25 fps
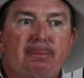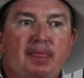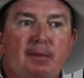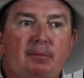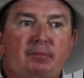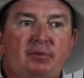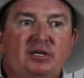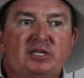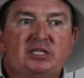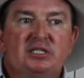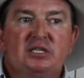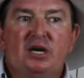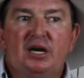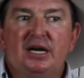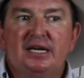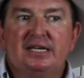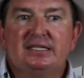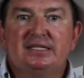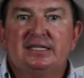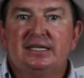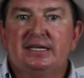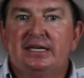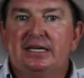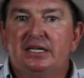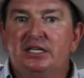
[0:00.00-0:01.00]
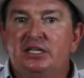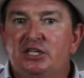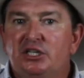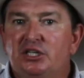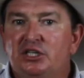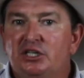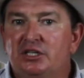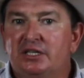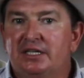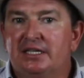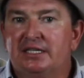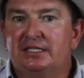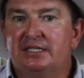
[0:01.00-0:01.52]
precisely
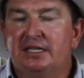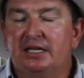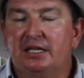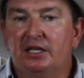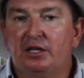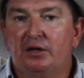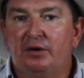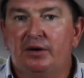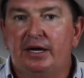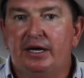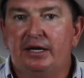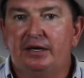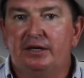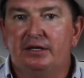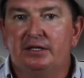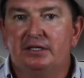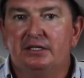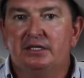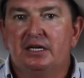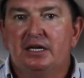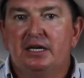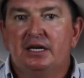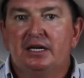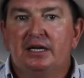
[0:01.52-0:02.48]
conditioned accelerators.